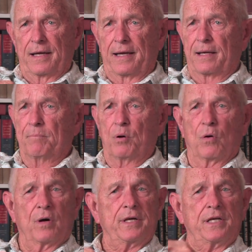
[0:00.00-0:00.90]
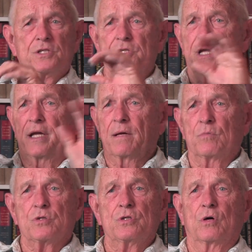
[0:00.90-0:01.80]
And boy, his name
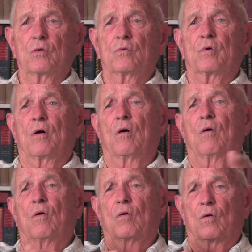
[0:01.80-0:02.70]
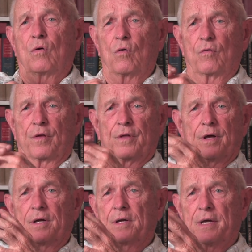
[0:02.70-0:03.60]
was known all over
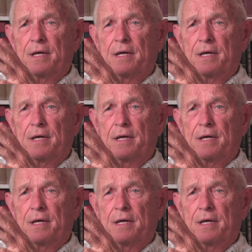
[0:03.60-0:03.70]
the